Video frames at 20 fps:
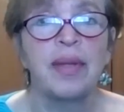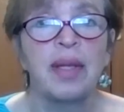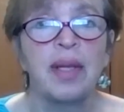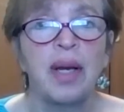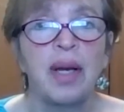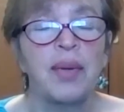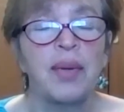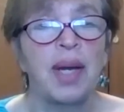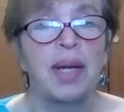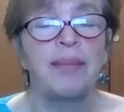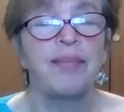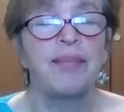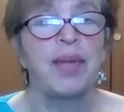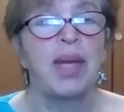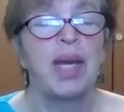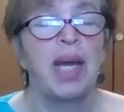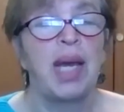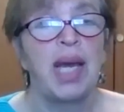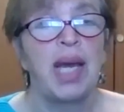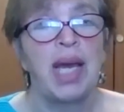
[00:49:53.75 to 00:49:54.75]
Yeah. Okay.
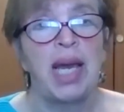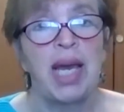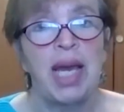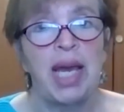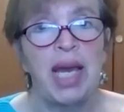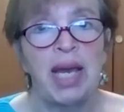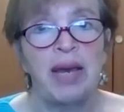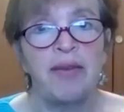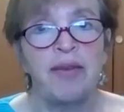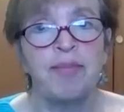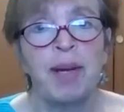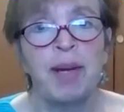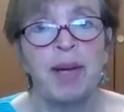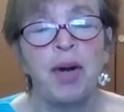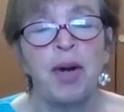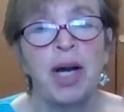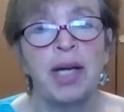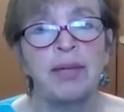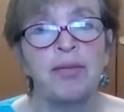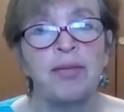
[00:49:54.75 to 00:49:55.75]
If my
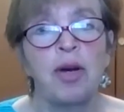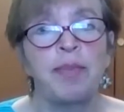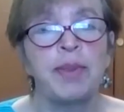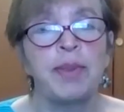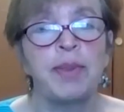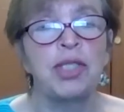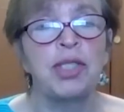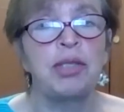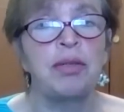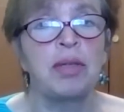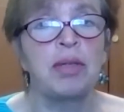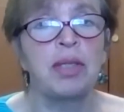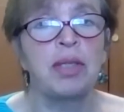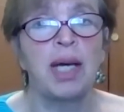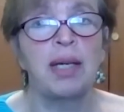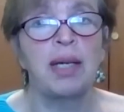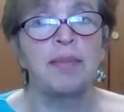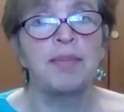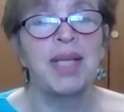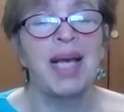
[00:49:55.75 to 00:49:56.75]
partner opens two
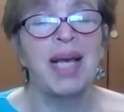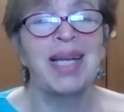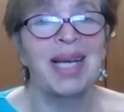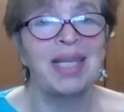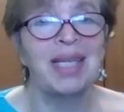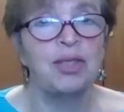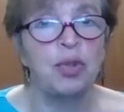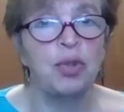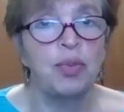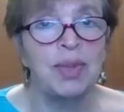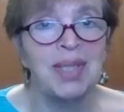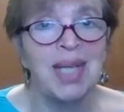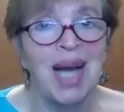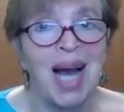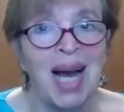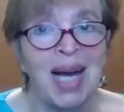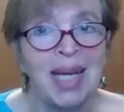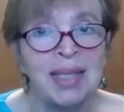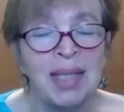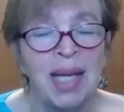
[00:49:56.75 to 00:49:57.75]
clubs and I do
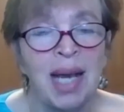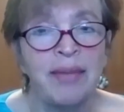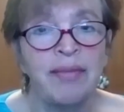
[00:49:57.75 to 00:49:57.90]
not